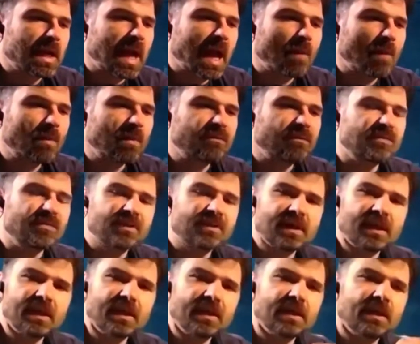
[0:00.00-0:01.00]
And we've
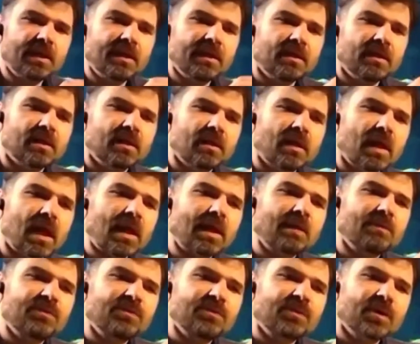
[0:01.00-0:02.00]
seen and
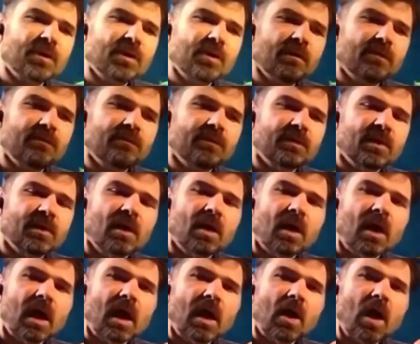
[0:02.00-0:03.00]
observed
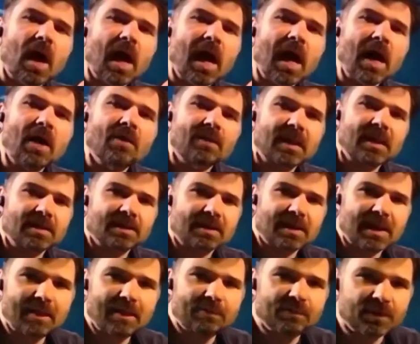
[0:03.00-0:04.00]
how that's
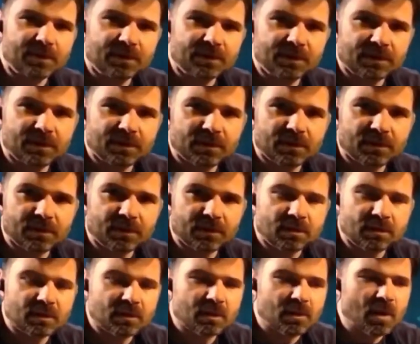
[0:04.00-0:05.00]
happened
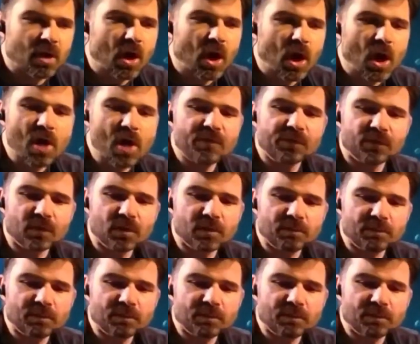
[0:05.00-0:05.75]
over